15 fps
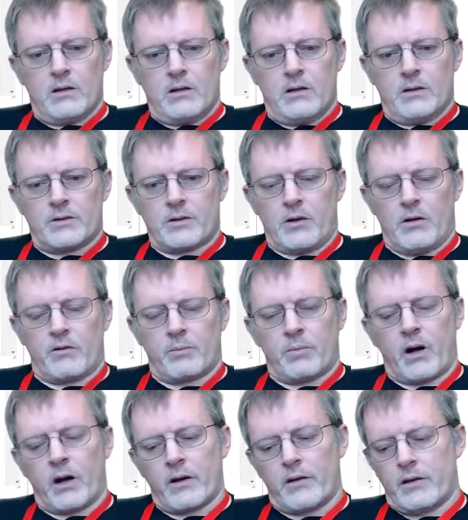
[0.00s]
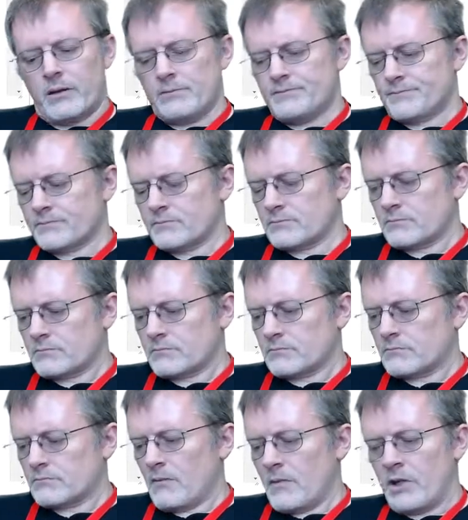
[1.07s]
So for part of the
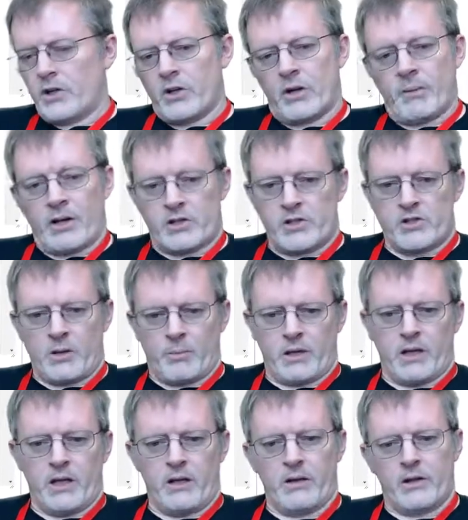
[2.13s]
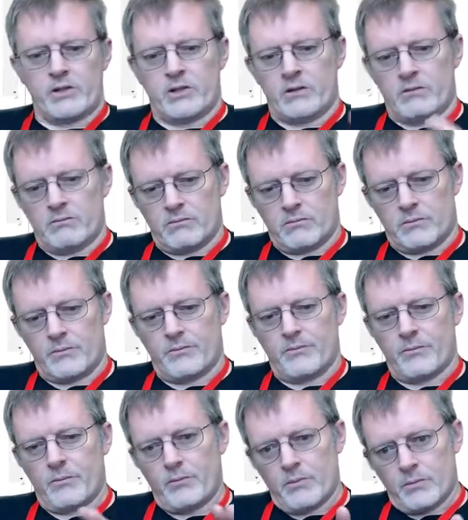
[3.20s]
year, I'm actually jumping ahead. I should
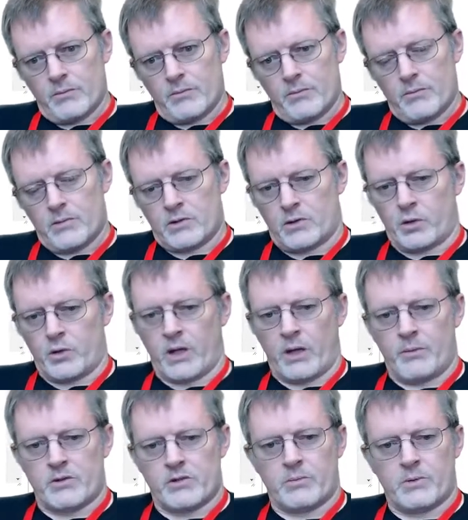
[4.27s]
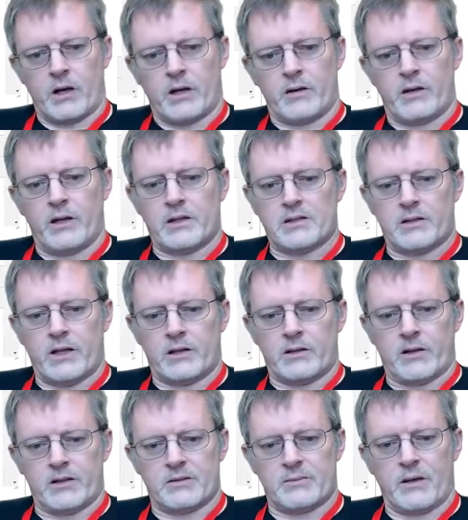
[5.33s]
slow down, Mr. Brower. The next slide
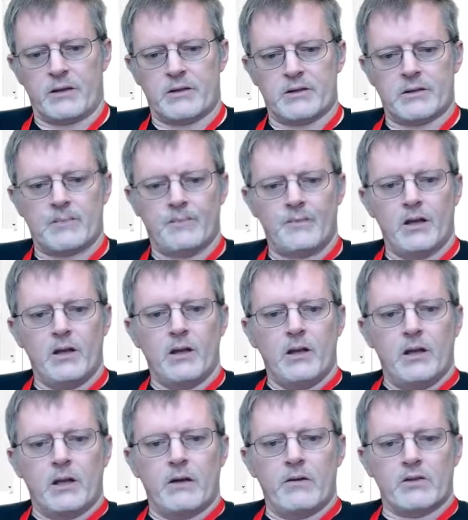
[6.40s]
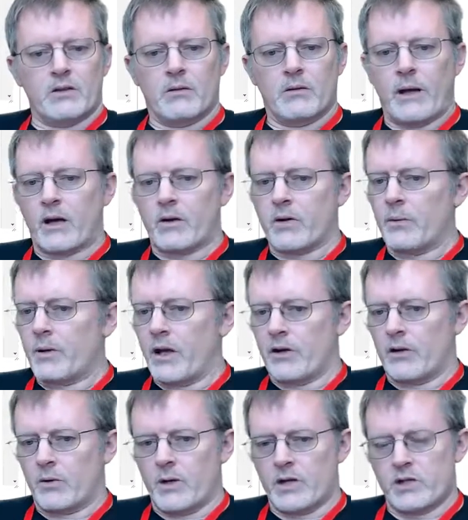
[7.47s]
talks about this. Give us a little background behind your
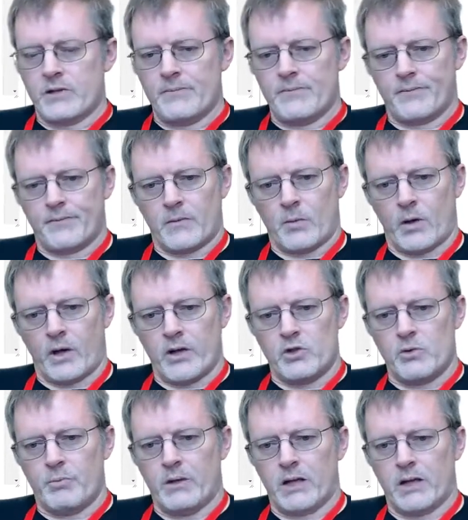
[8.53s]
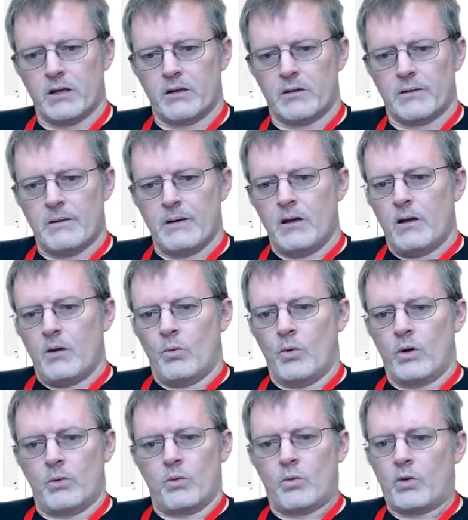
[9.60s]
question. Why did you pick it?
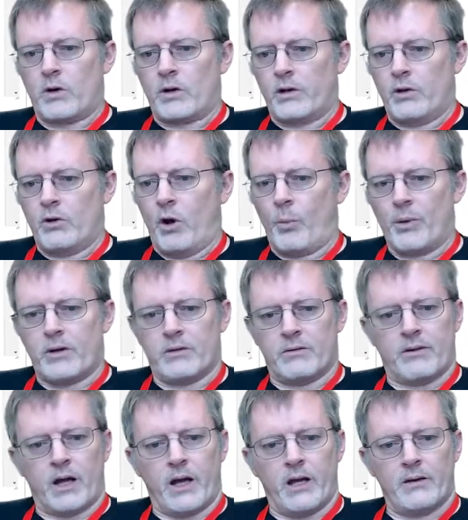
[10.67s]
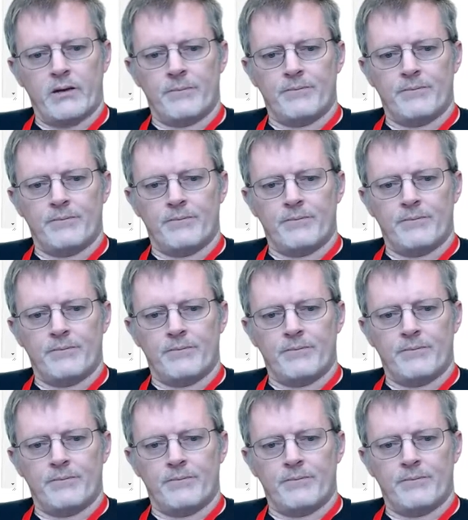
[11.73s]
What were you hoping to find?